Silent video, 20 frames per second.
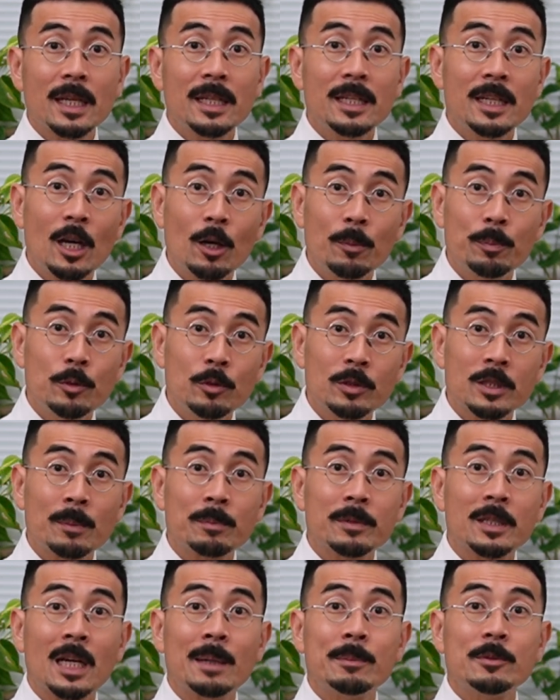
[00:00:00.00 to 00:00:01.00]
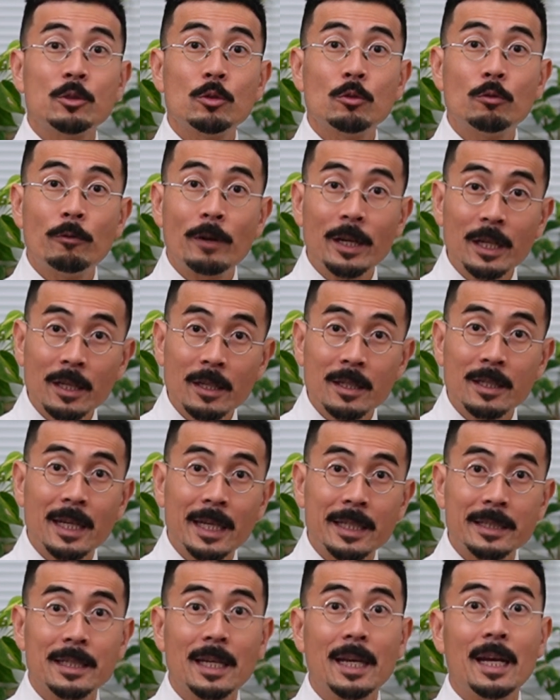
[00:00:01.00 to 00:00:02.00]
can help you sometimes to
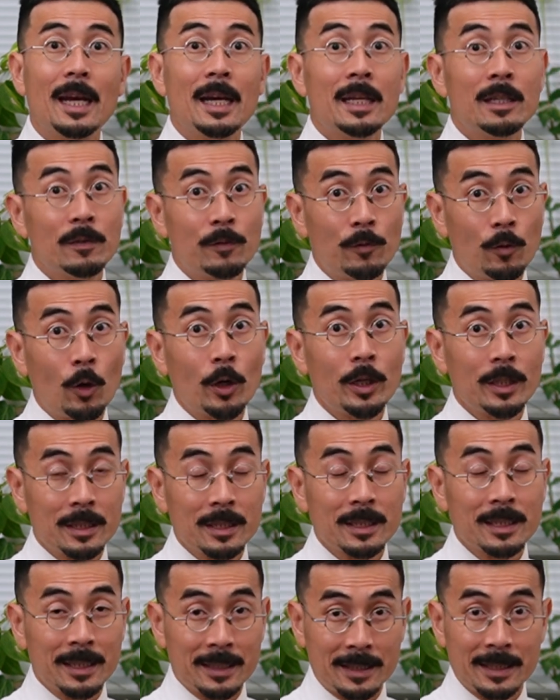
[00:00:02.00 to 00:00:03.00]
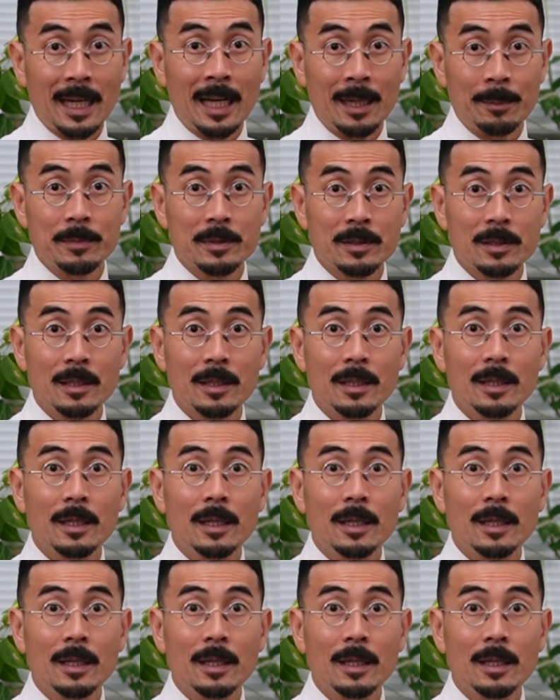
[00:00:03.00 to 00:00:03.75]
recognize and avoid scams.